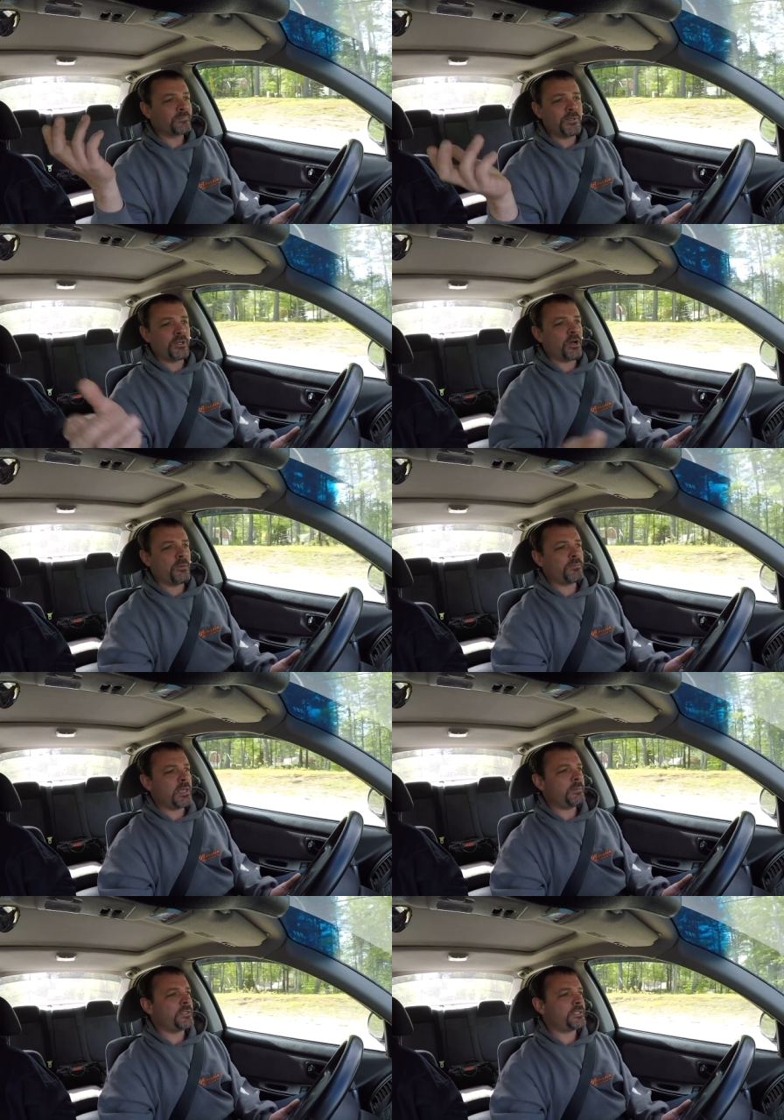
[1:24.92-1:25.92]
you know,
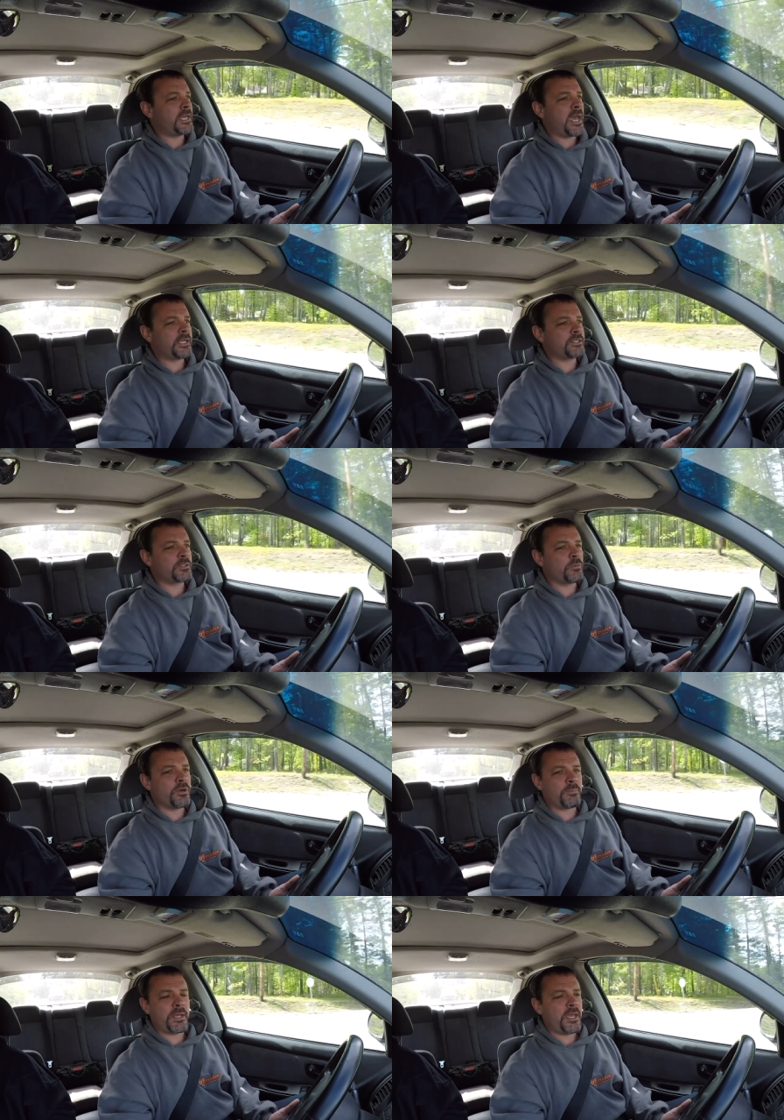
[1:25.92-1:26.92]
maybe the taxes
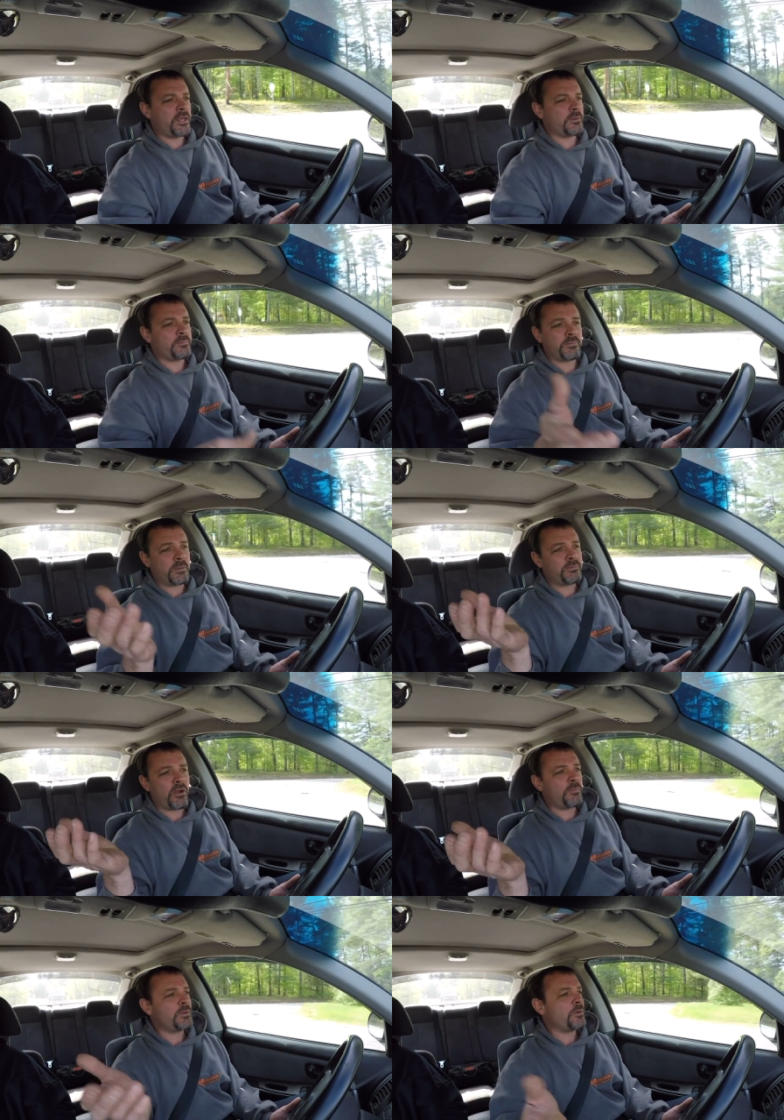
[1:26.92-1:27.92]
weren't paid, or they
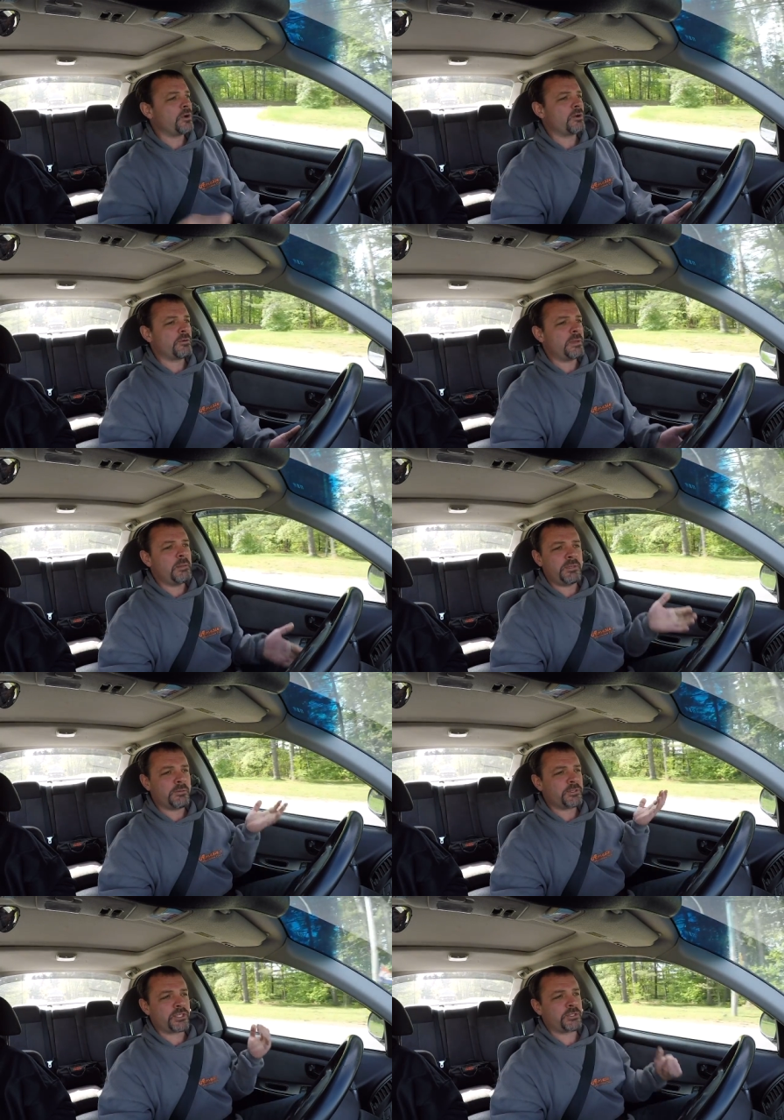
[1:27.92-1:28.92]
probably were, or maybe
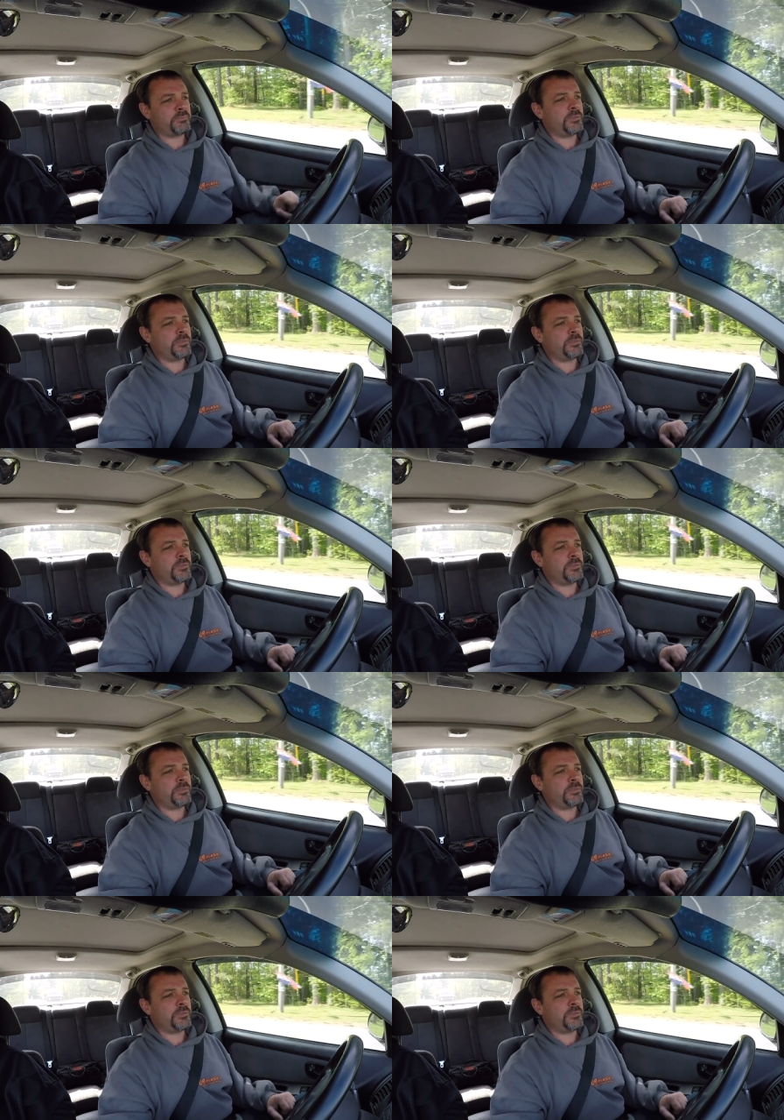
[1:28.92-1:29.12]
it was just,